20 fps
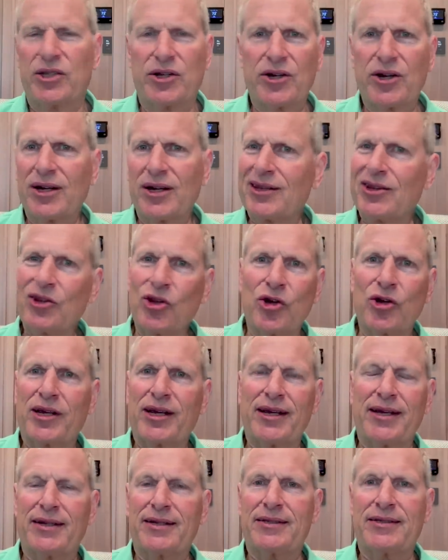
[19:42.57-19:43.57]
They're not
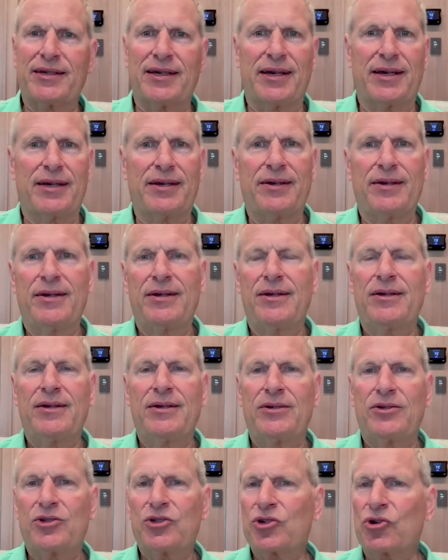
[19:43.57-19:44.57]
looking to
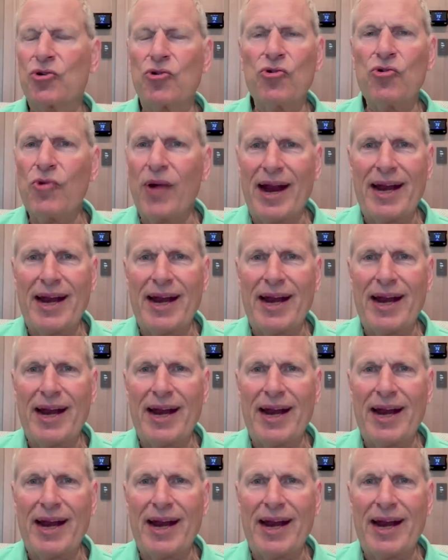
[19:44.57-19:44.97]
screw